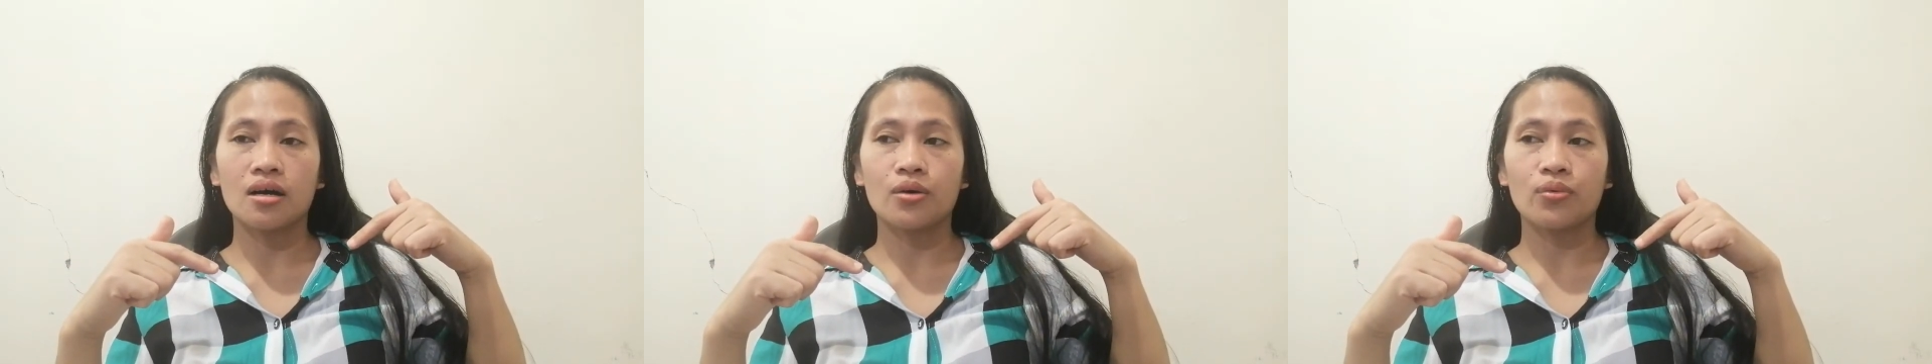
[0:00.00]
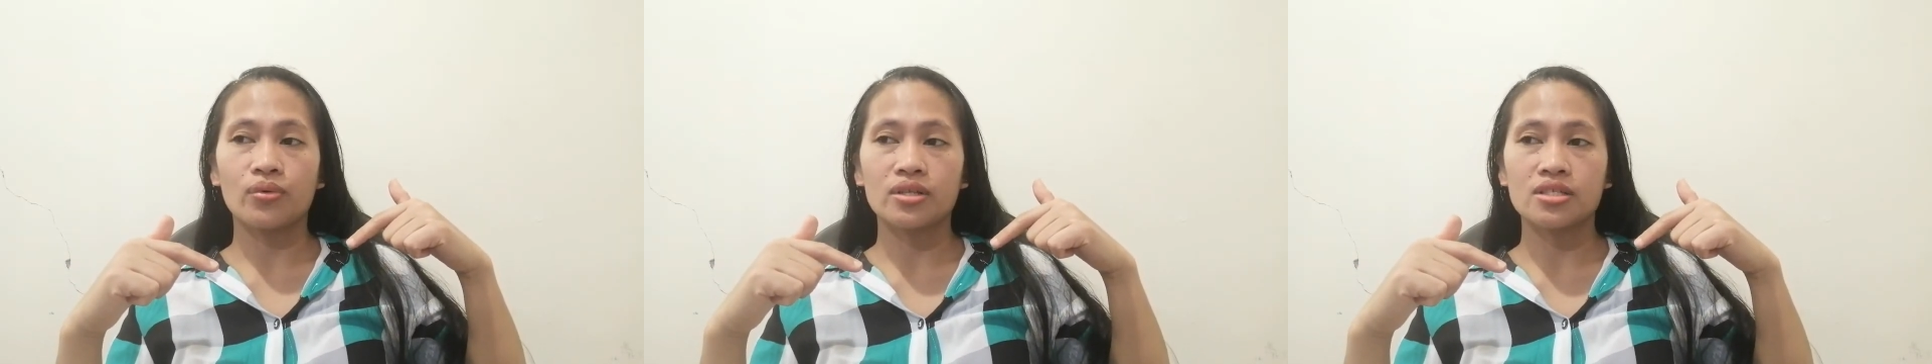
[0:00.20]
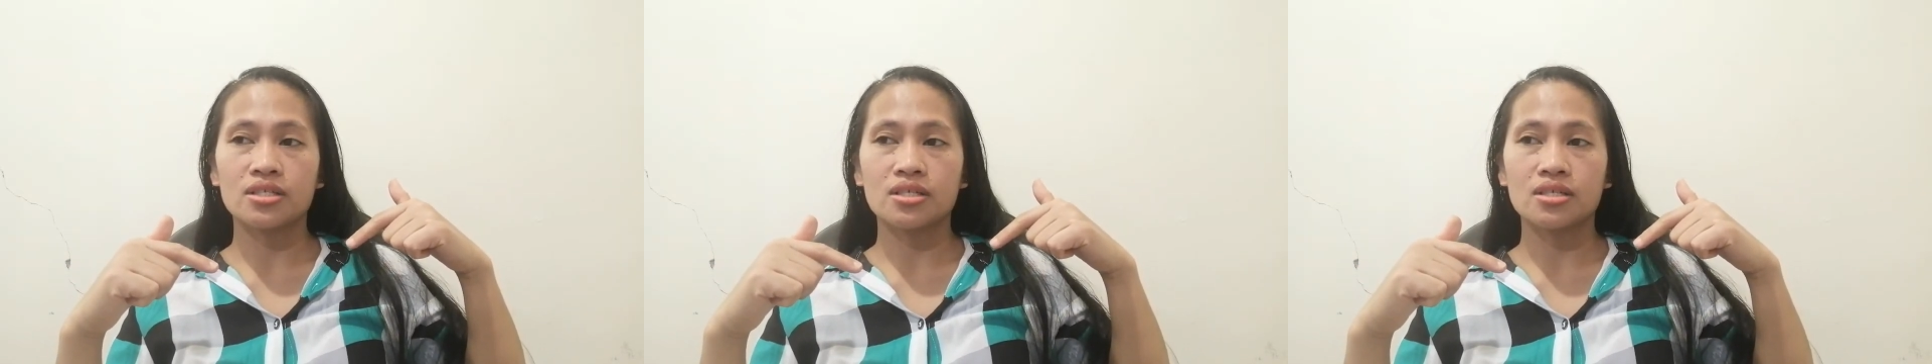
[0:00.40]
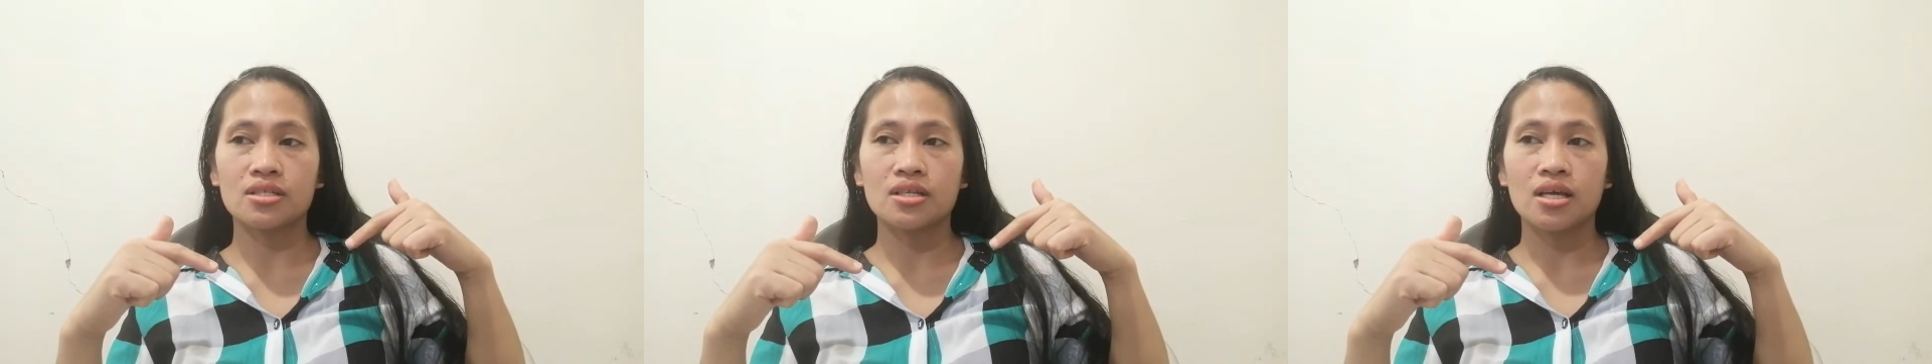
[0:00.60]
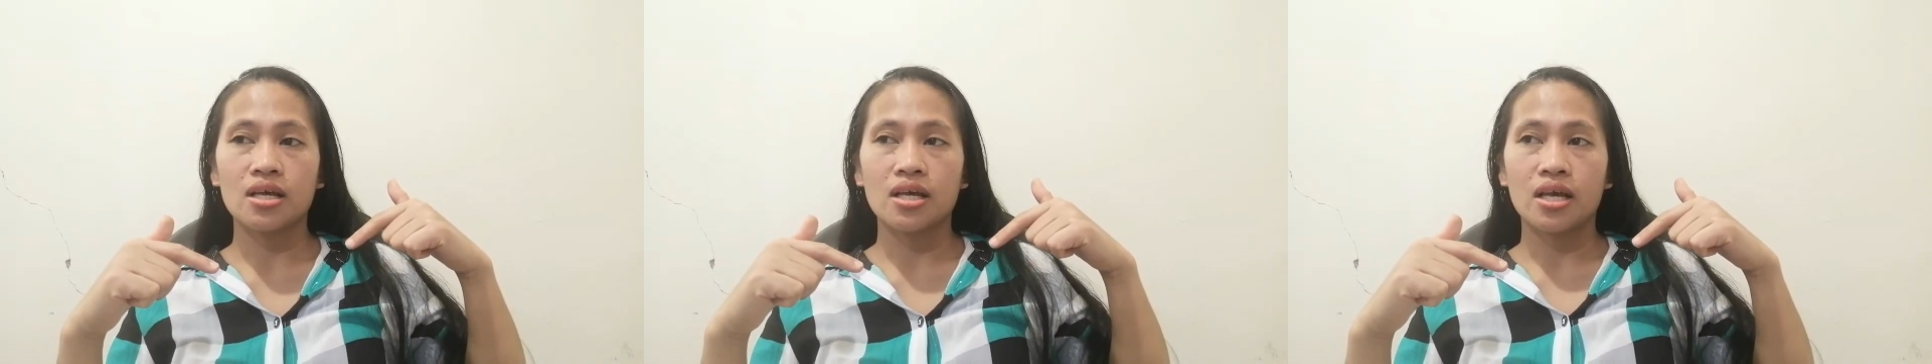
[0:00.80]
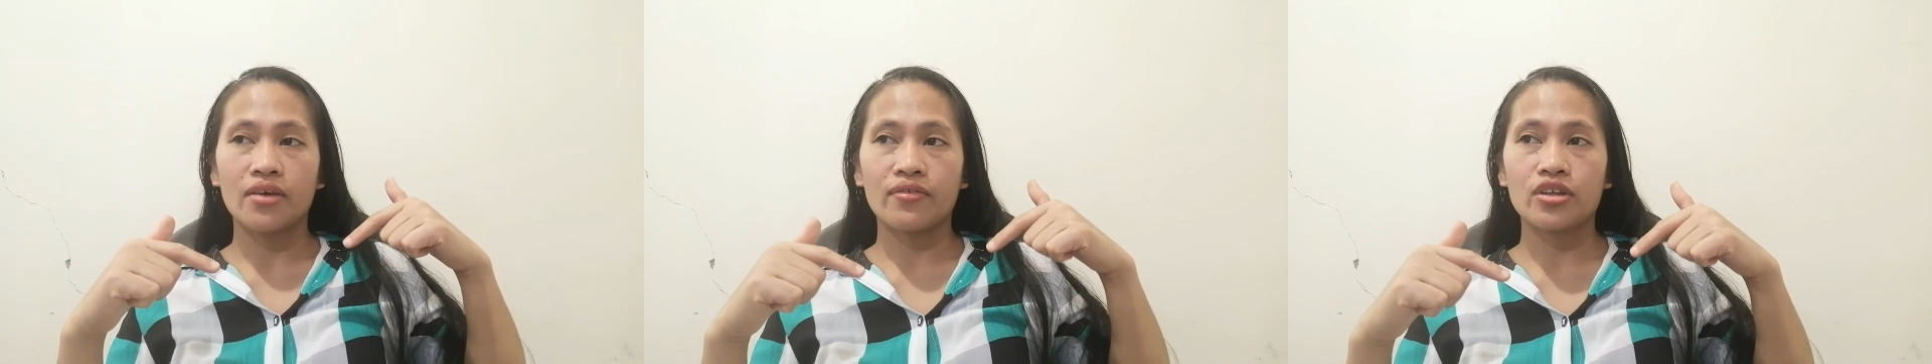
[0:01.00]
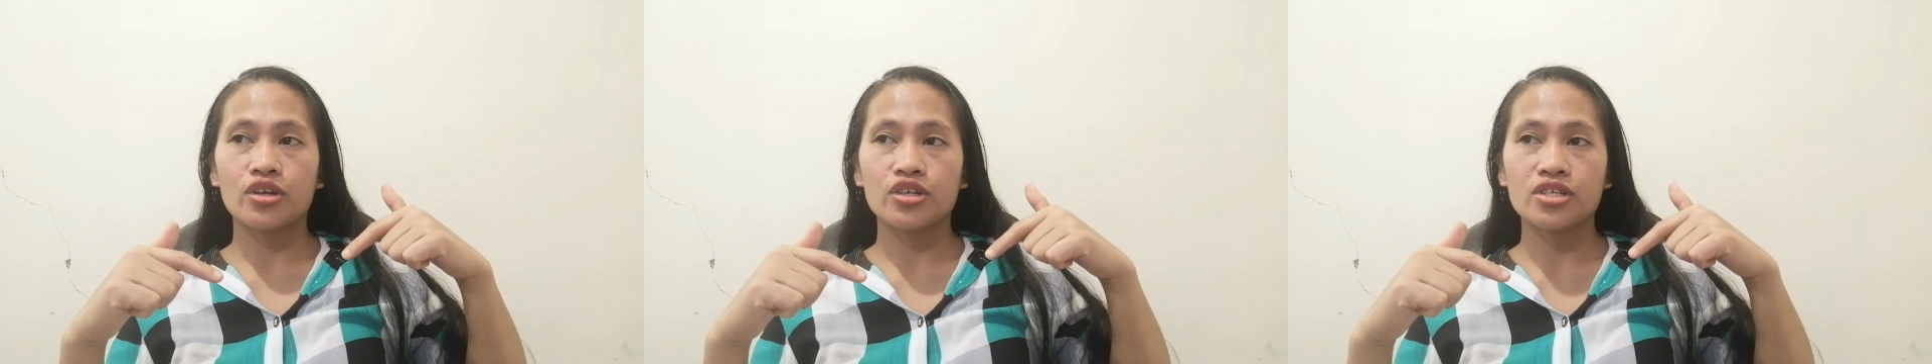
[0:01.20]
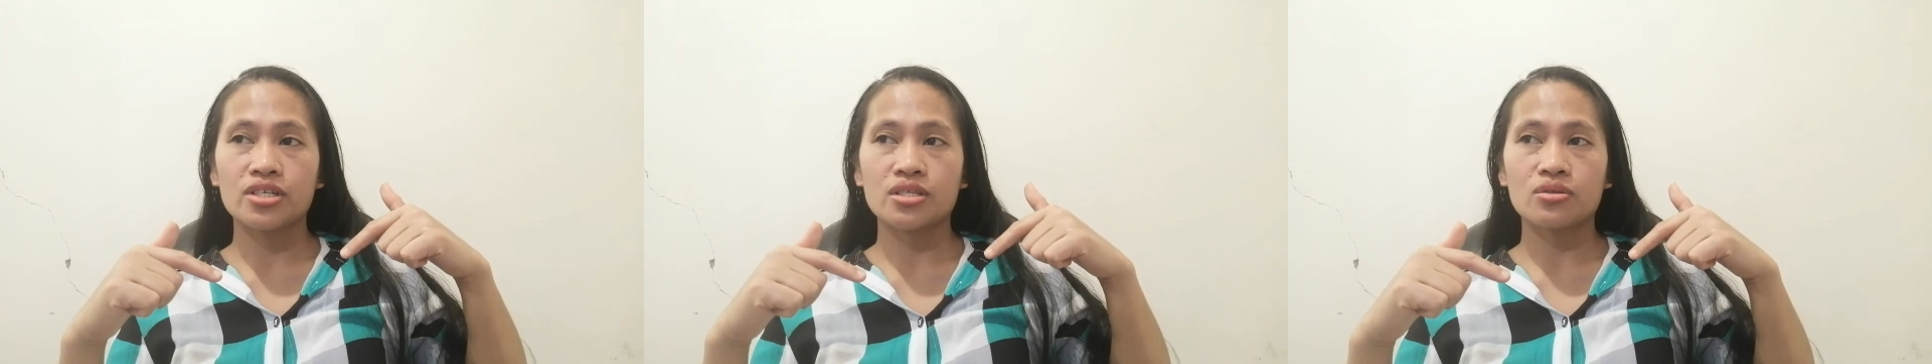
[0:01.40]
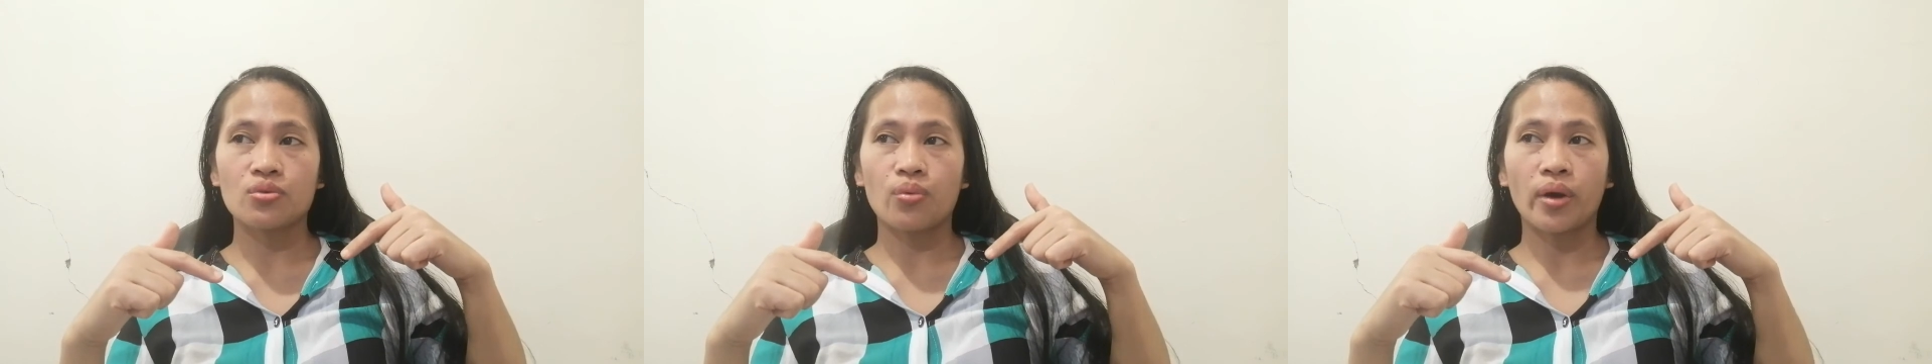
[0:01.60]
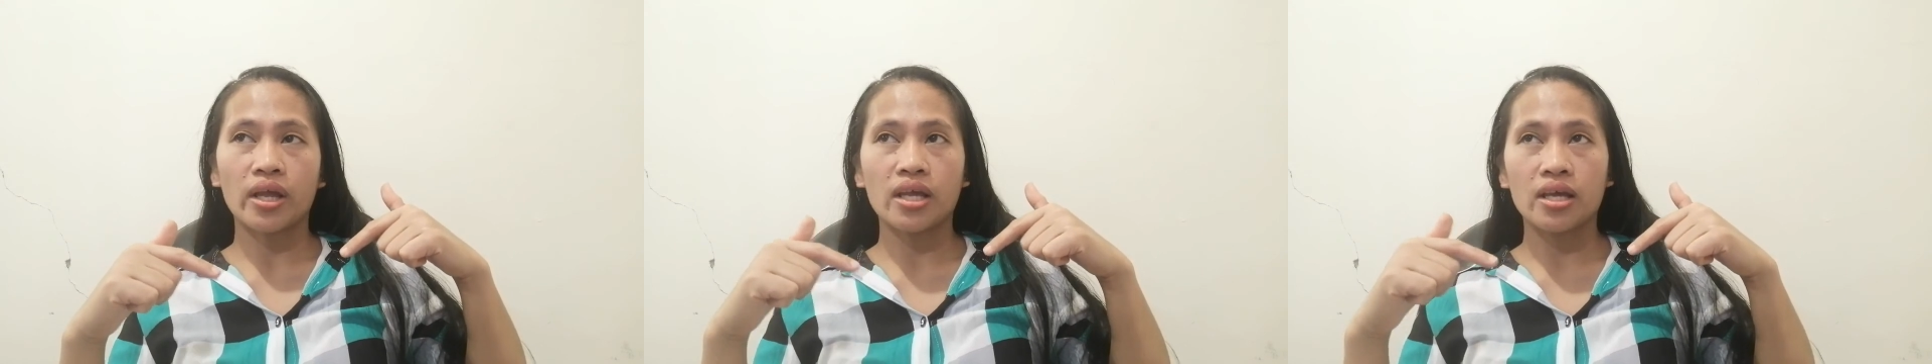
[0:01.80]
what's this, even you're just
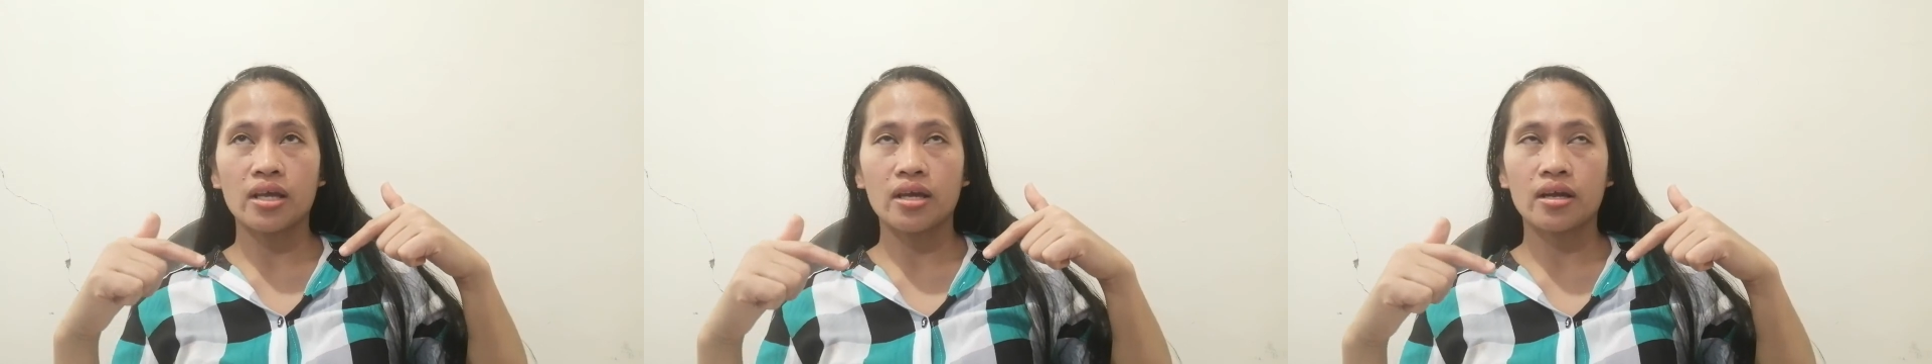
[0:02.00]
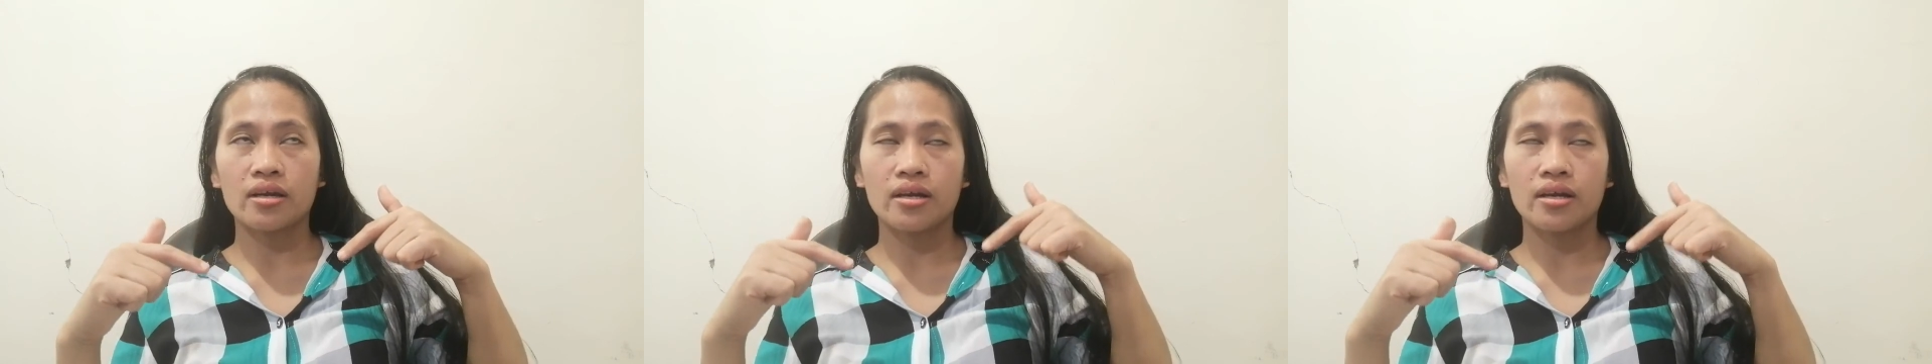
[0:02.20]
working here,